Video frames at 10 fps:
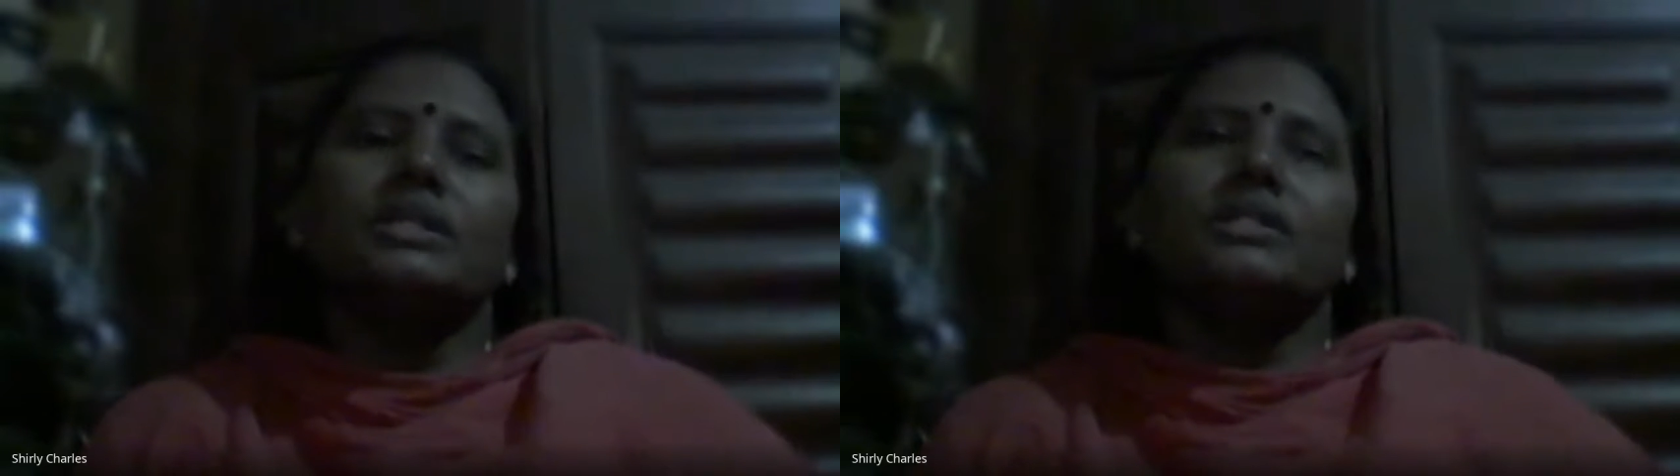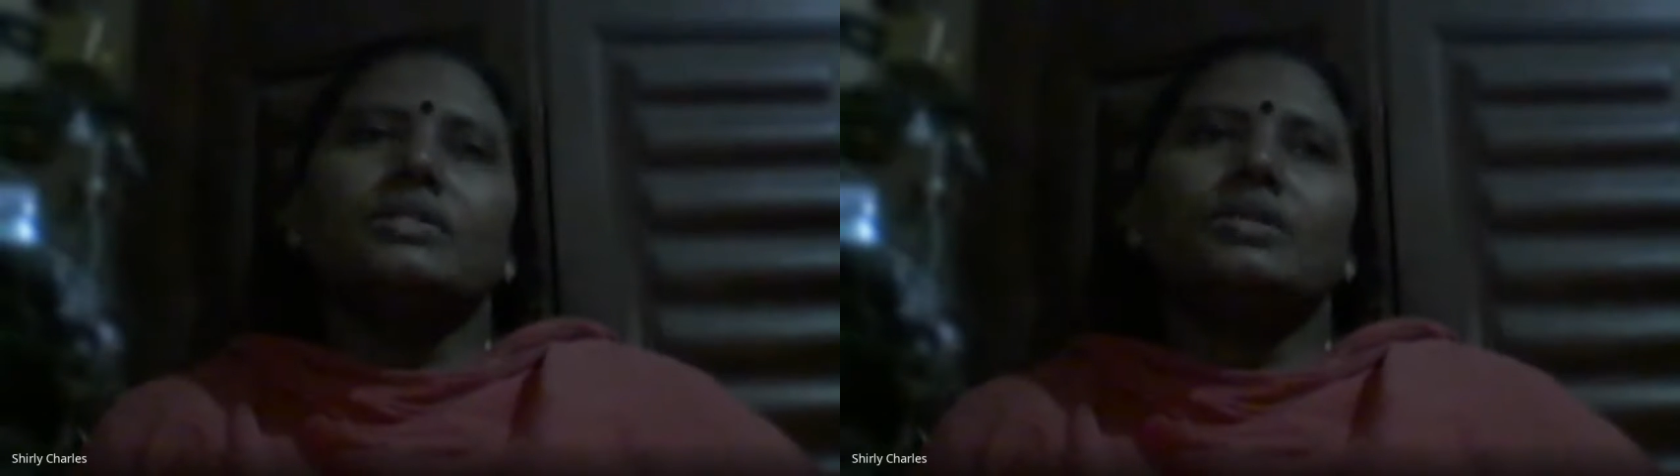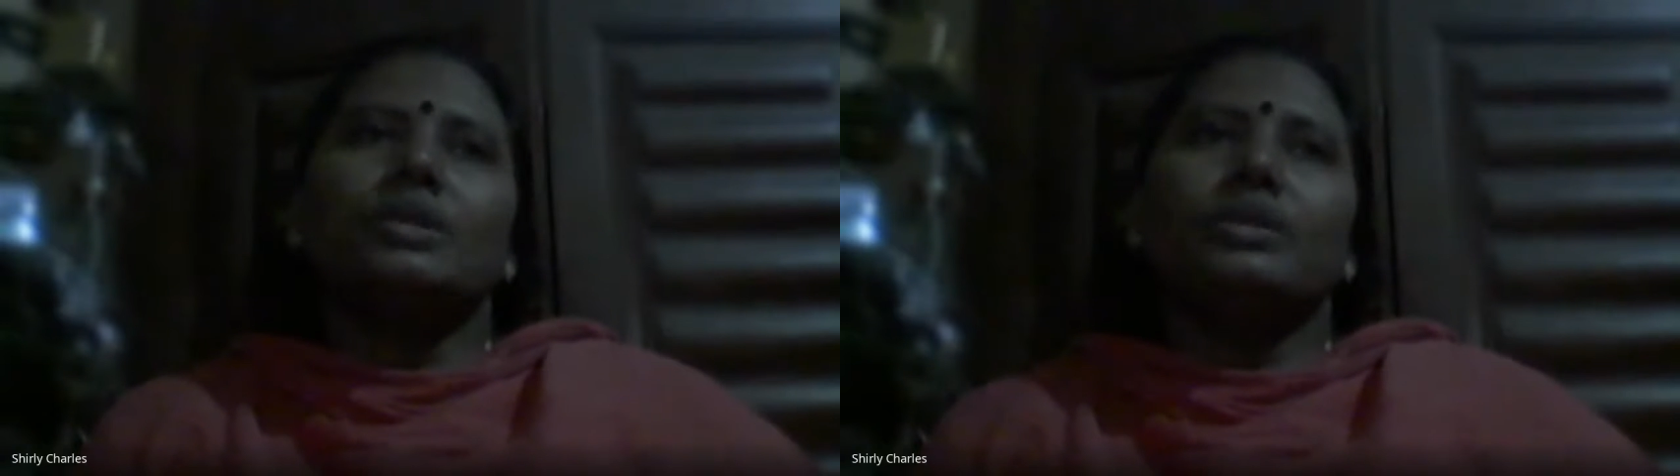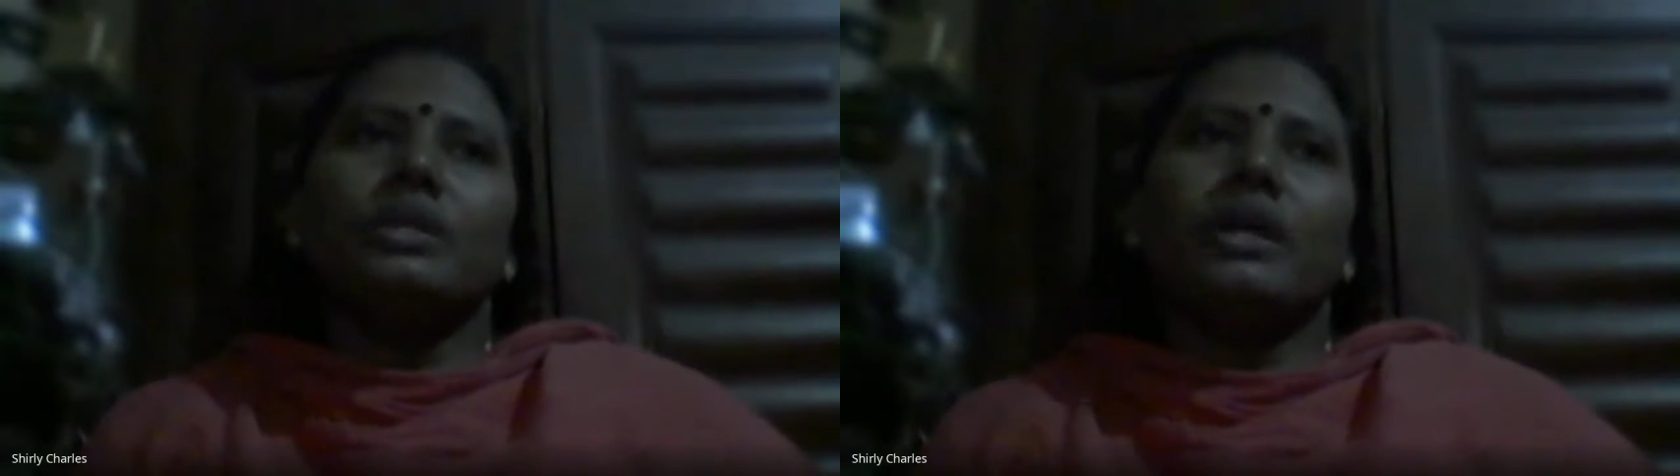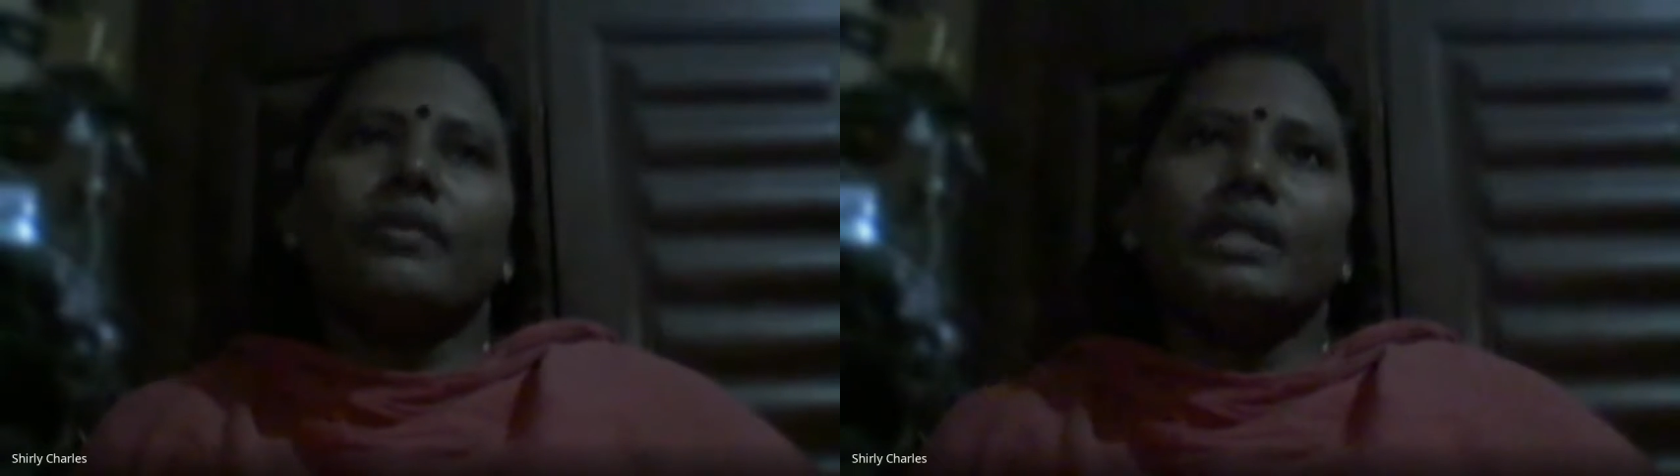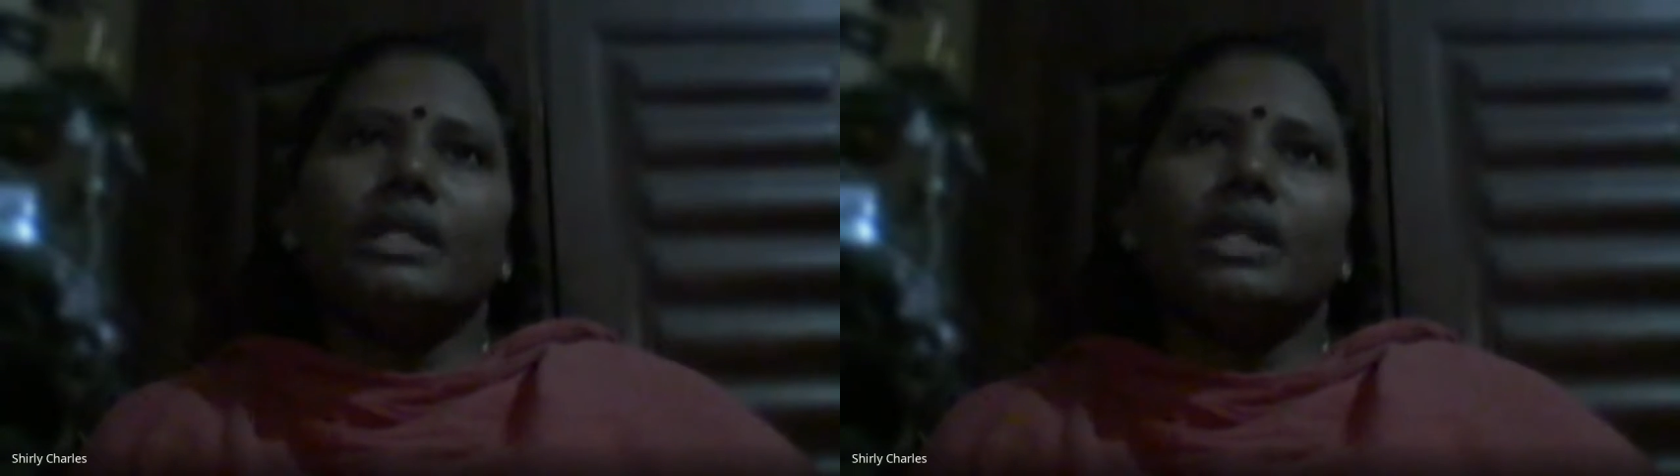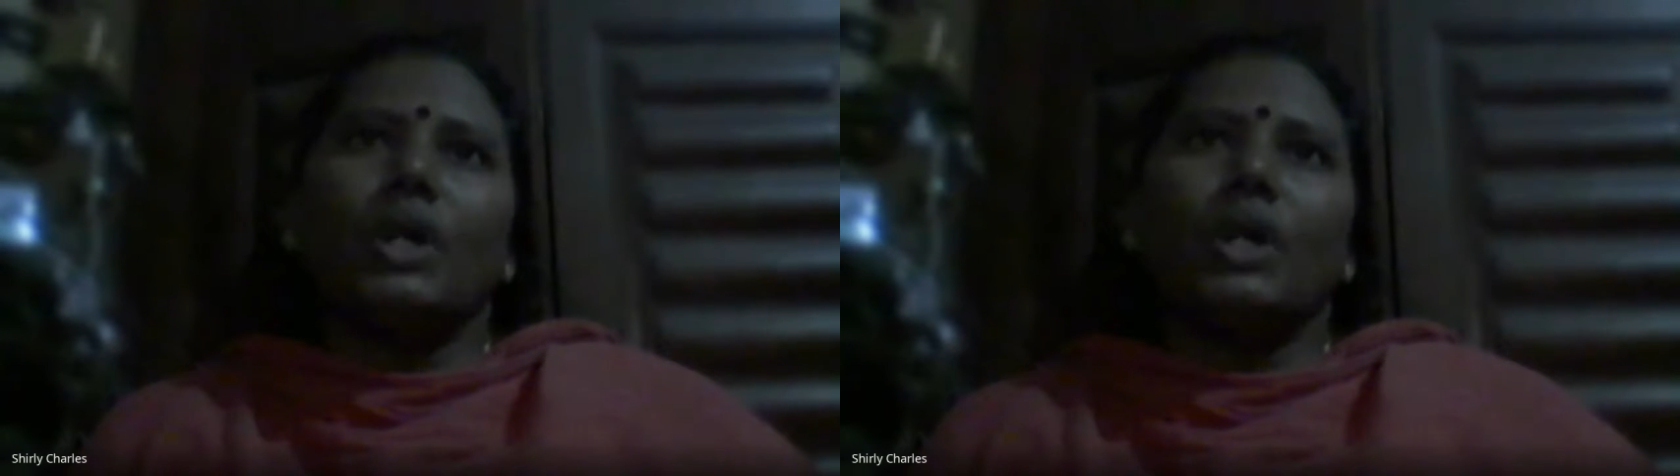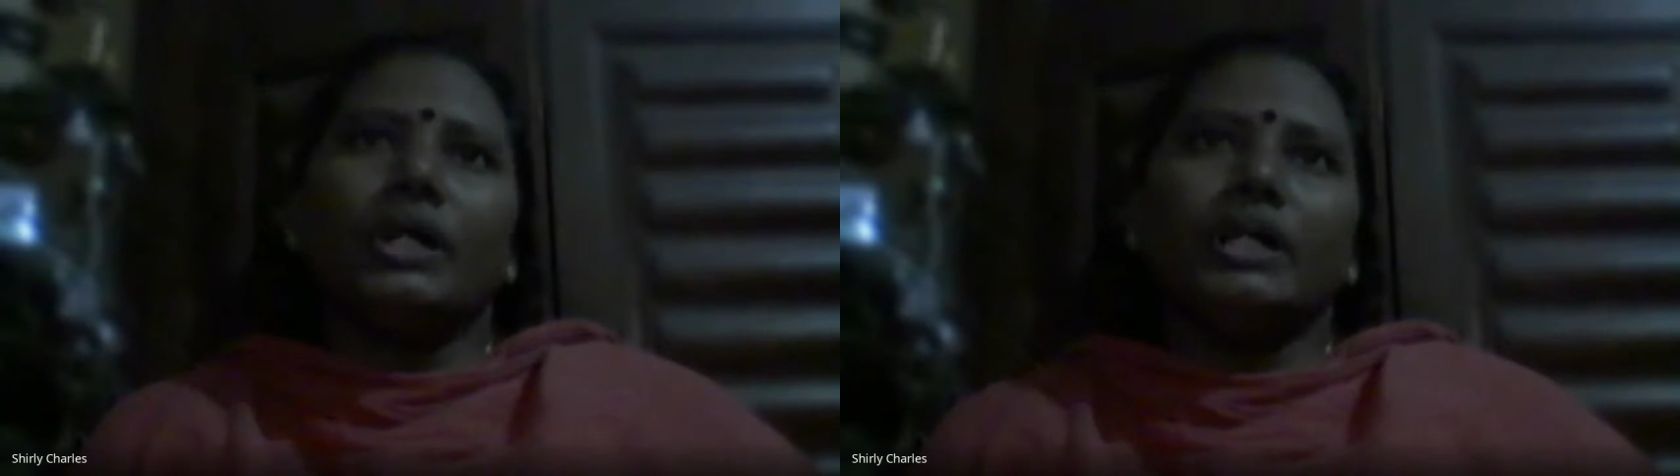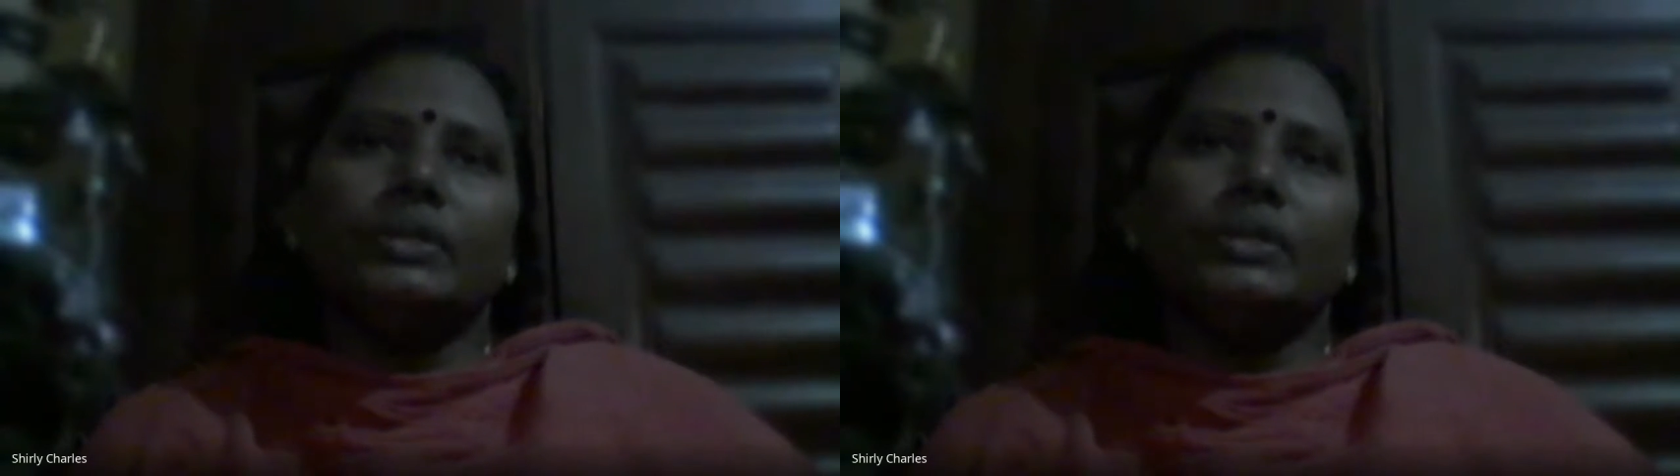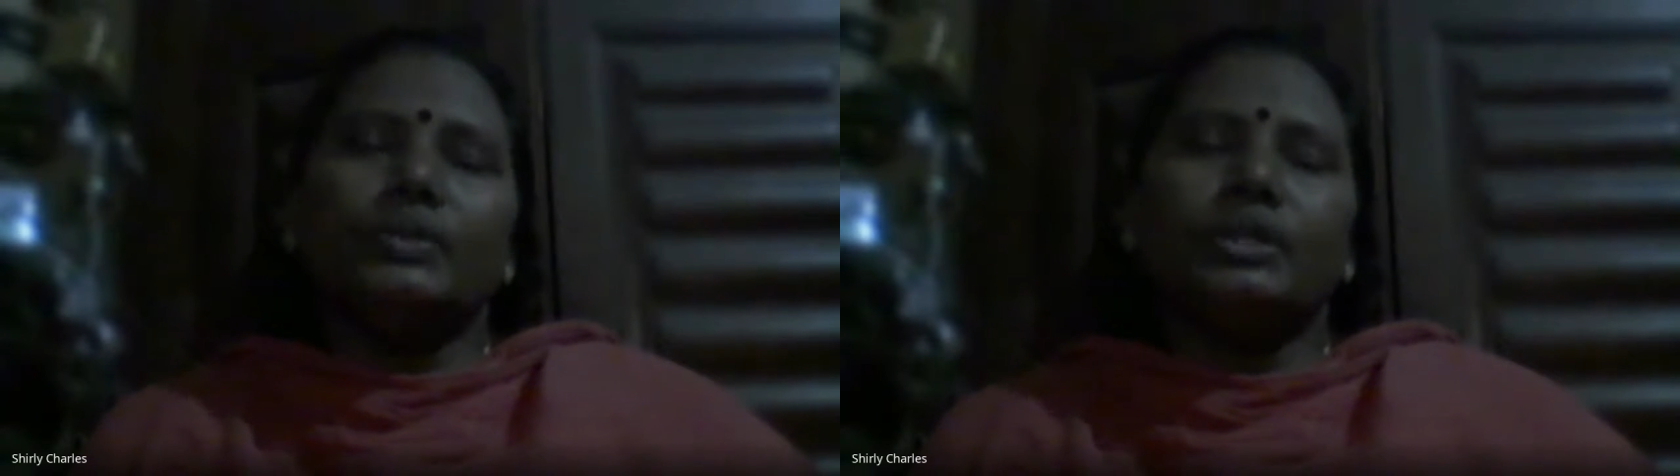So when they are talking
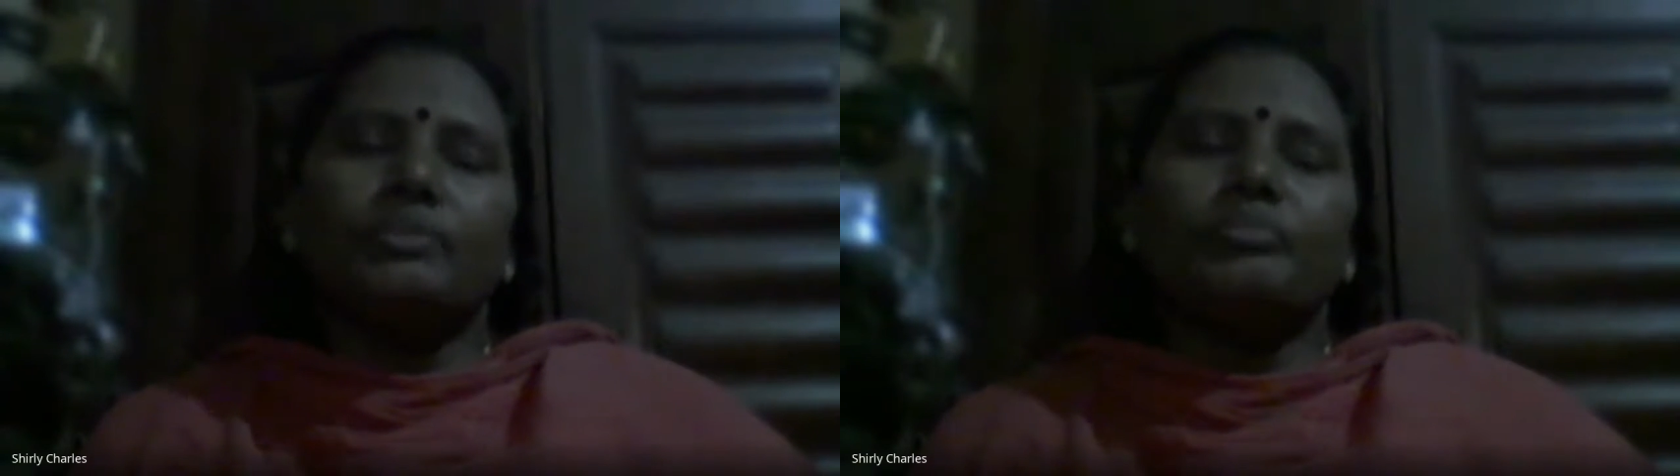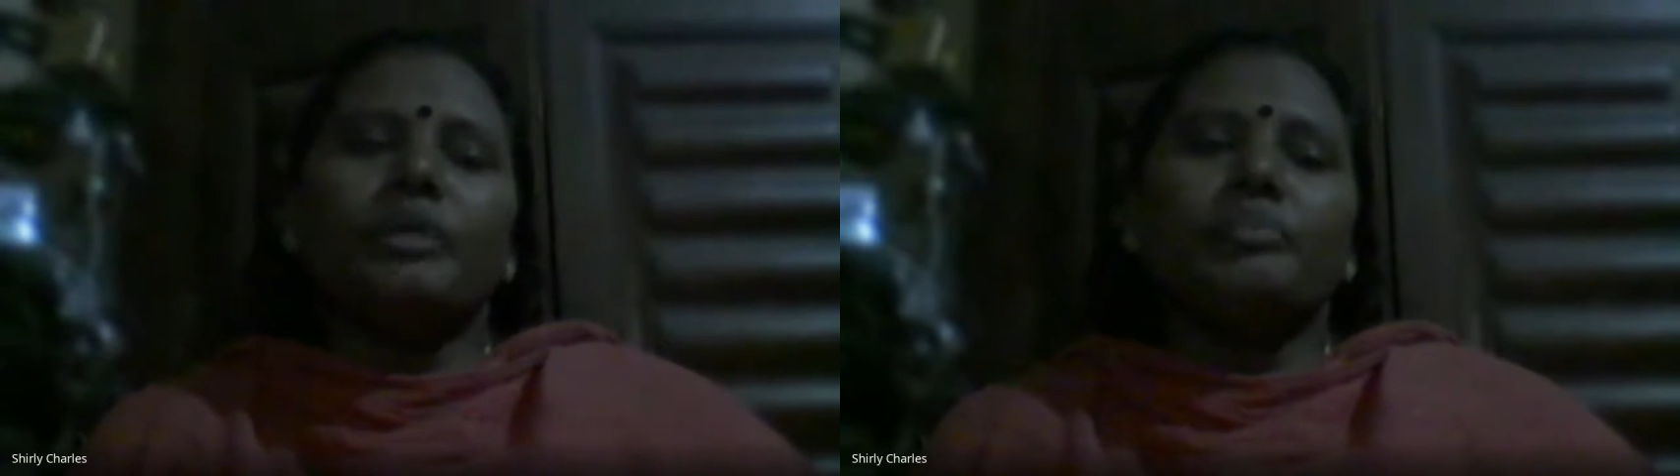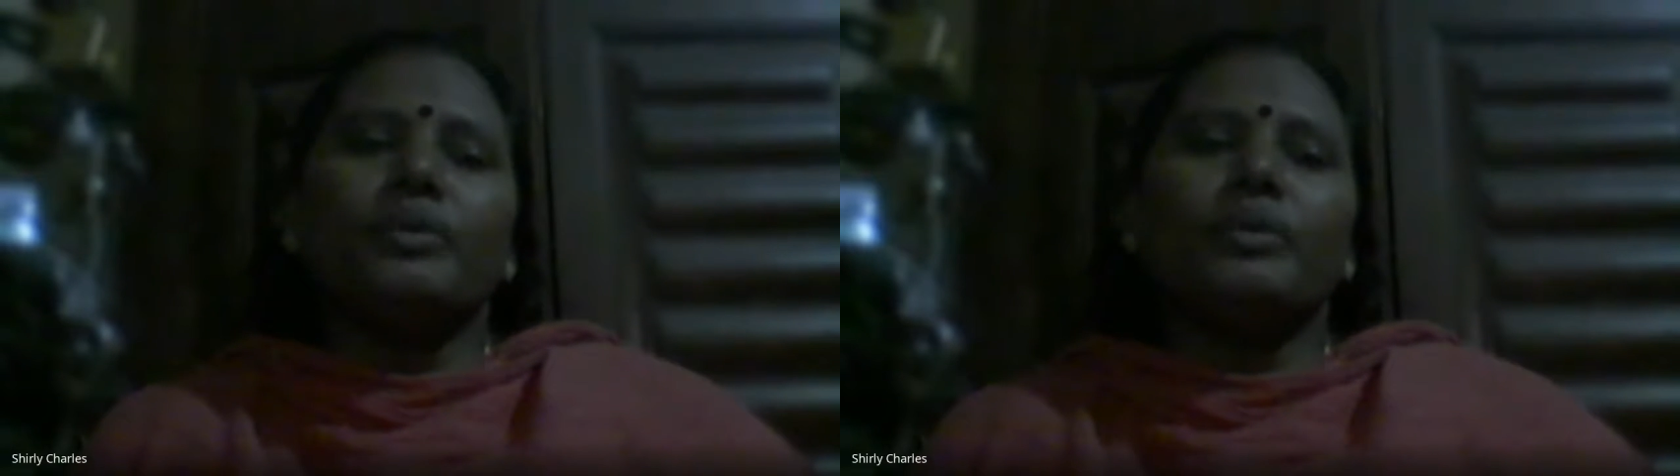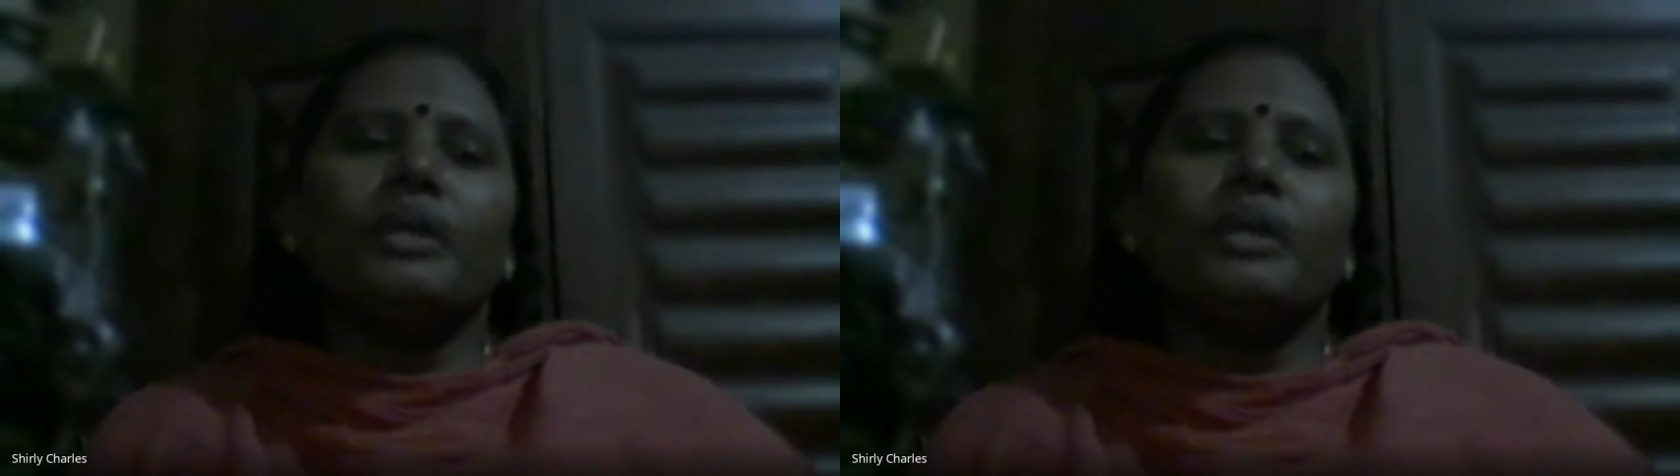to the people,